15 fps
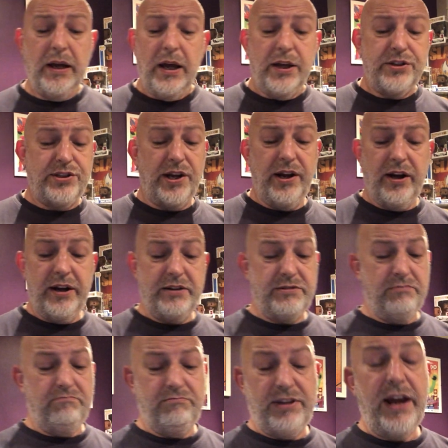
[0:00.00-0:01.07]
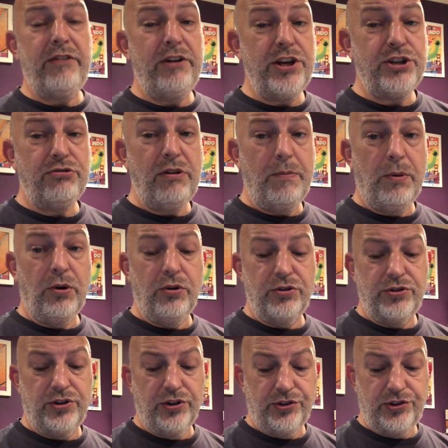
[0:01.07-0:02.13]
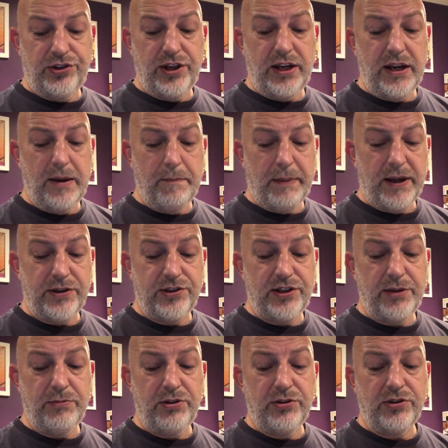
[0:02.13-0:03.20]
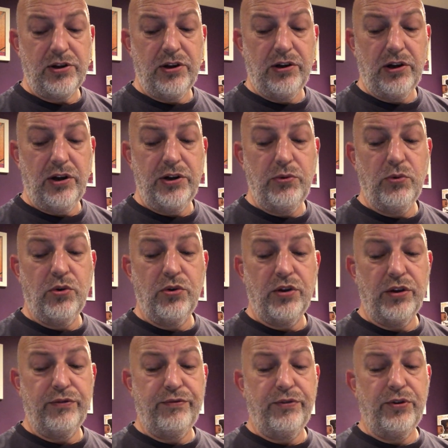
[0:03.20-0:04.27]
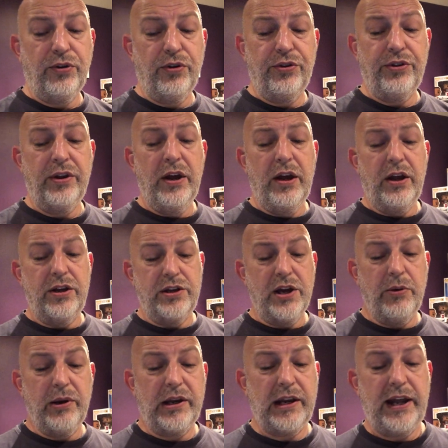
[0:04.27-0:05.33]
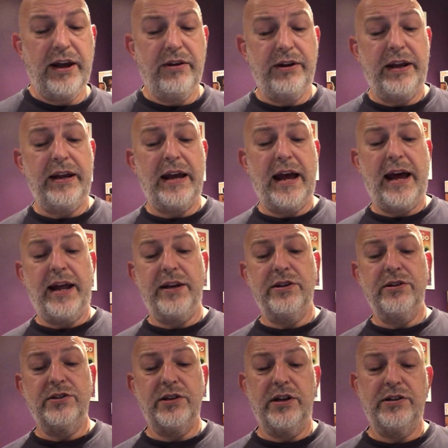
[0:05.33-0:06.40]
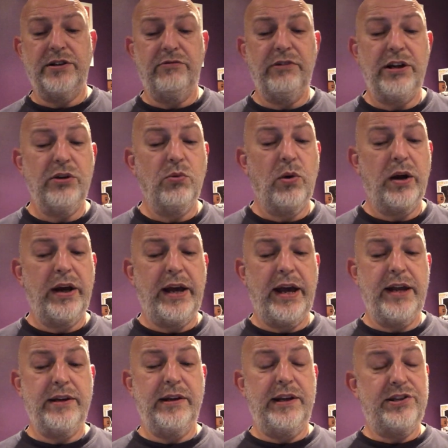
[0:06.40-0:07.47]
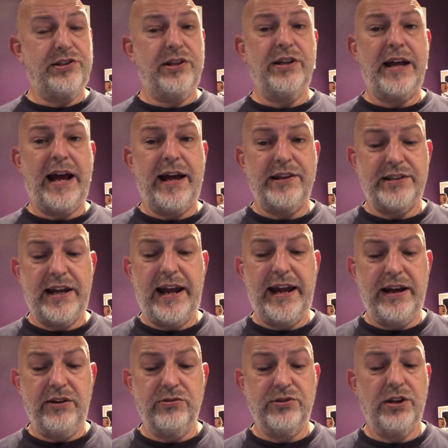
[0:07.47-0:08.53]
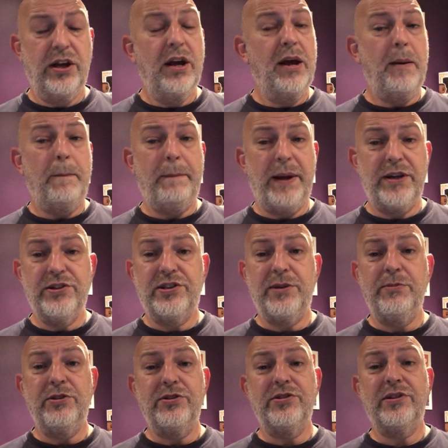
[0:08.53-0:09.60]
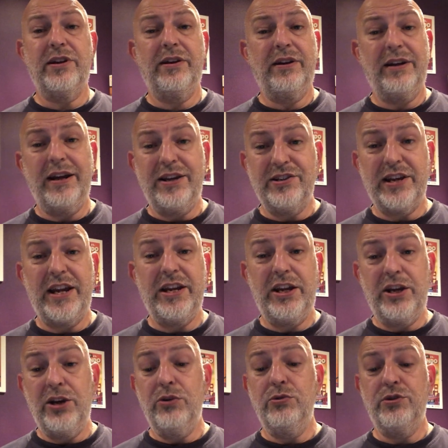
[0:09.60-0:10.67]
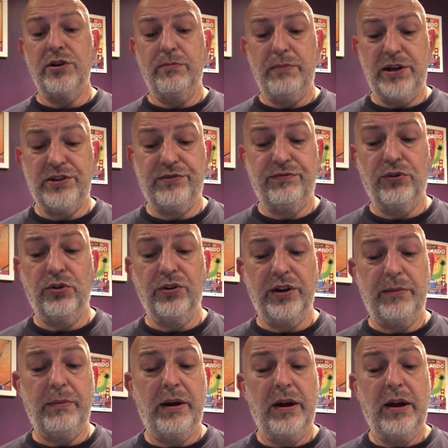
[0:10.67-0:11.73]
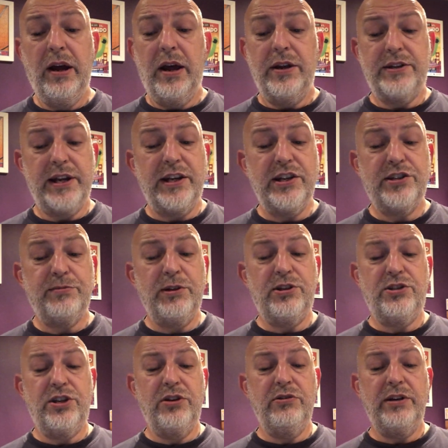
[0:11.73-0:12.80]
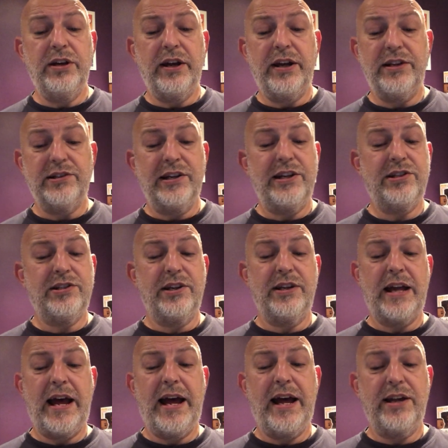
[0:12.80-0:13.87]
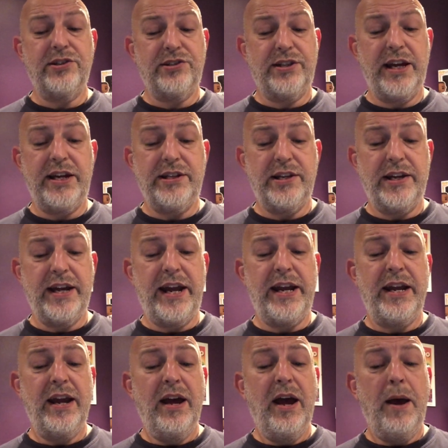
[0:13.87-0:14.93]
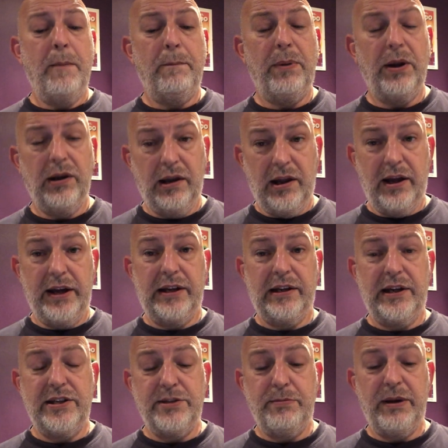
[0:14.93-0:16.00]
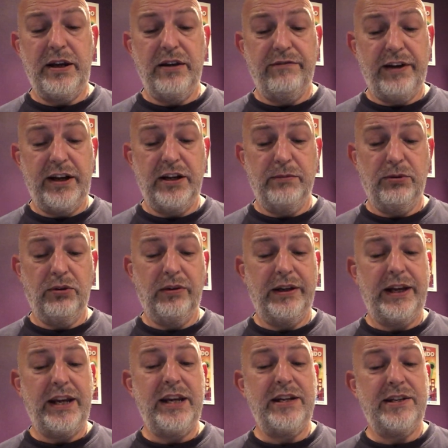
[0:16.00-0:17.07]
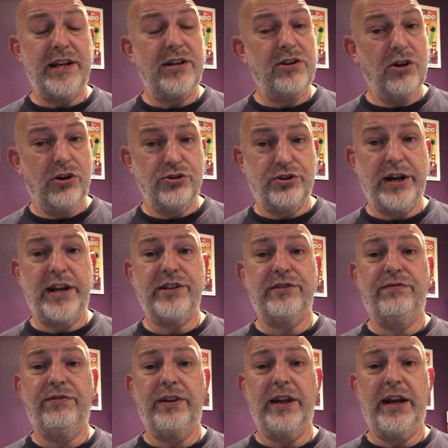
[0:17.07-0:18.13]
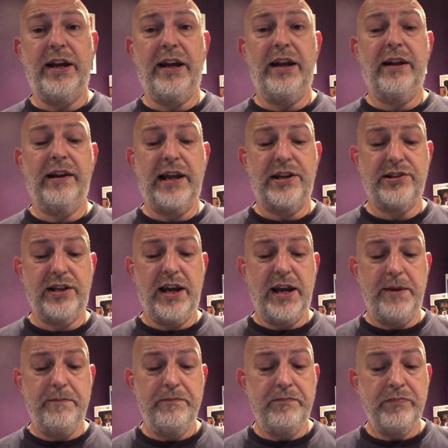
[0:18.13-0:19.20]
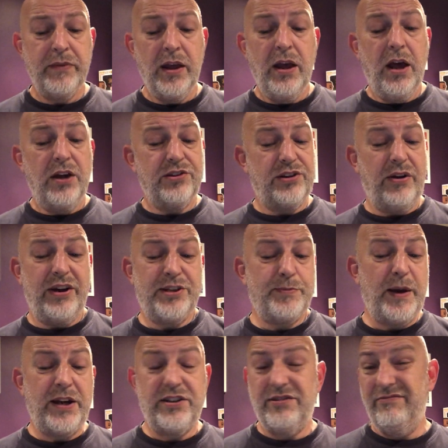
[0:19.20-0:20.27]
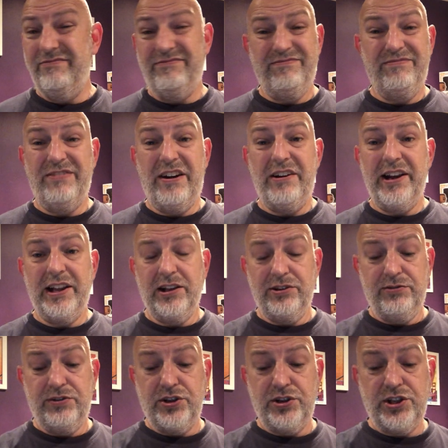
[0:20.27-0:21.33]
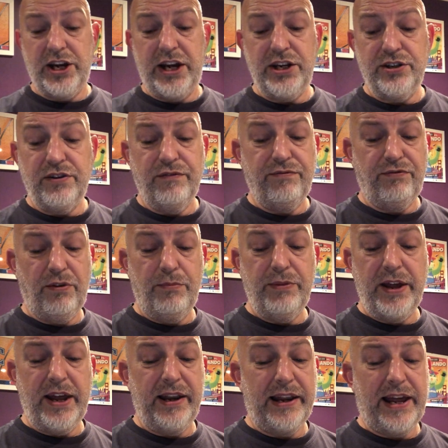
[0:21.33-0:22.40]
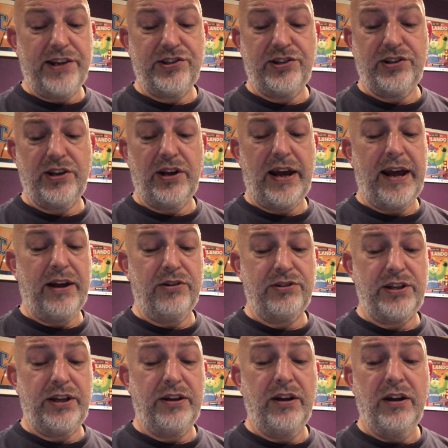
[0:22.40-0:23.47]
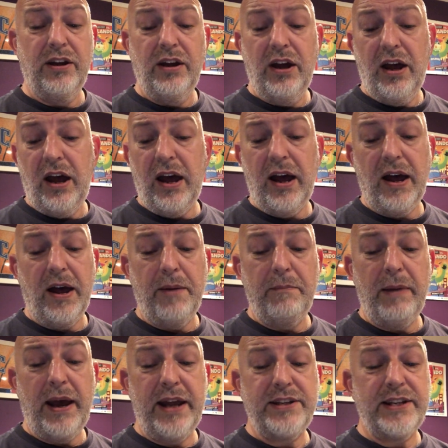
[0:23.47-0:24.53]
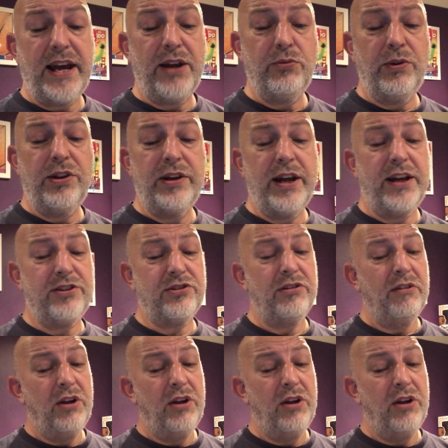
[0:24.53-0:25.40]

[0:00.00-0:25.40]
Tonight, their injury report does see Ben Simmons and Lonnie Walker IV, Noah Clowney and Derek Whitehead listed as out. Ben Simmons is a huge miss for them. Dennis Smith Jr. is listed as day-to-day, but likely to be available. He did not dress for their last game. So expect very little to change from their last outing. Head-to-head with the Nets,